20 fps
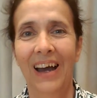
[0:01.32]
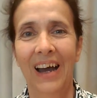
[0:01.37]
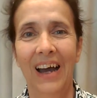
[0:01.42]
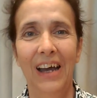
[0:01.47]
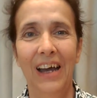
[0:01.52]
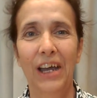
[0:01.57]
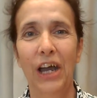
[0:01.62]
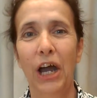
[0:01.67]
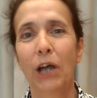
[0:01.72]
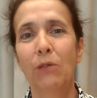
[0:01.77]

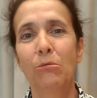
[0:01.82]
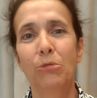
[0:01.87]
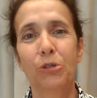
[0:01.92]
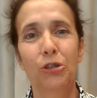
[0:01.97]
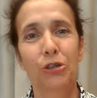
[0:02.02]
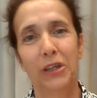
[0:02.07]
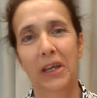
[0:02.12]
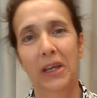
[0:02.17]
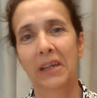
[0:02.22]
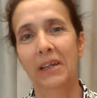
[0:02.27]
Hi, I'm
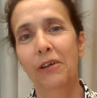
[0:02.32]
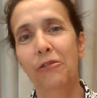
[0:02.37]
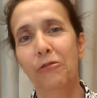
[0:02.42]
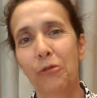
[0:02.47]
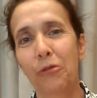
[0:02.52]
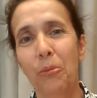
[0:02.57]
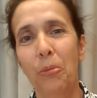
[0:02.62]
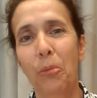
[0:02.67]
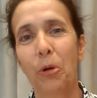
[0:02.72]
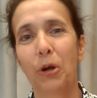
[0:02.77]
Susana
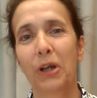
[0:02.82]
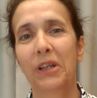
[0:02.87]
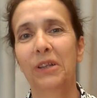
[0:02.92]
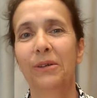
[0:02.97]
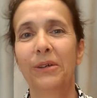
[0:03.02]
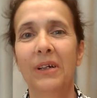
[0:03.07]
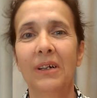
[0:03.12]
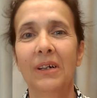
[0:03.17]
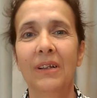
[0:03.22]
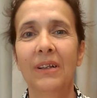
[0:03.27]
from
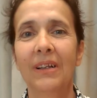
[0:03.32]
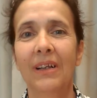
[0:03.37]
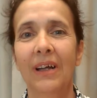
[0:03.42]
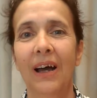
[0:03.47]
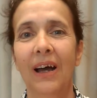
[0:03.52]
Portugal.